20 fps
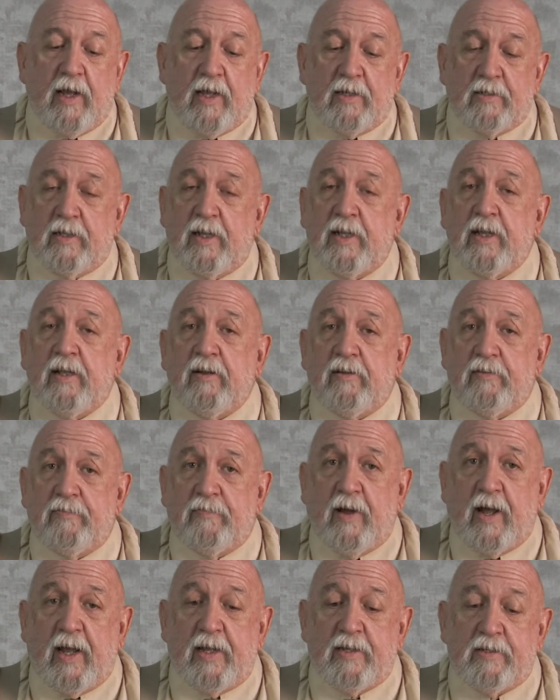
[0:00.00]
as legal
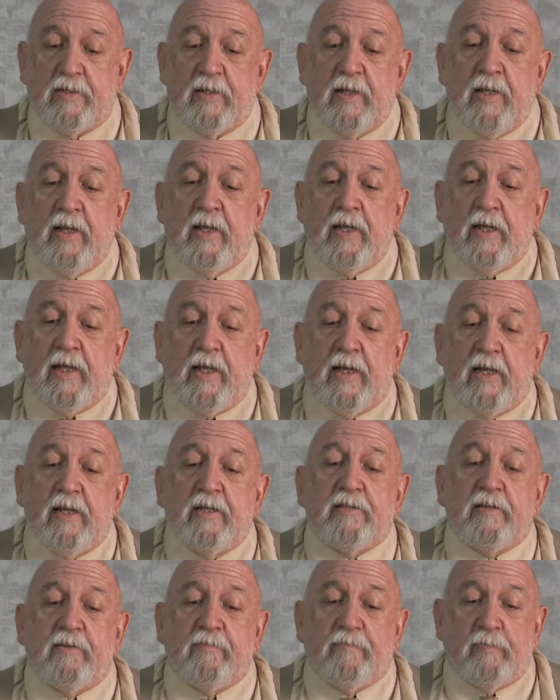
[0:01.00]
advice. It
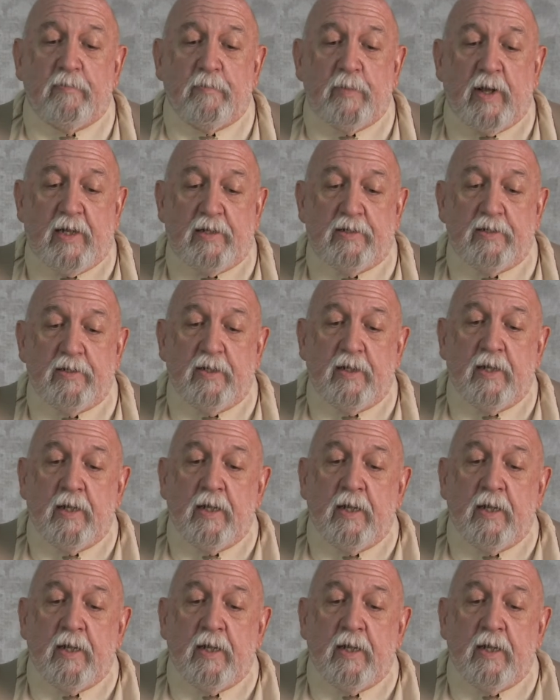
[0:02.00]
is information.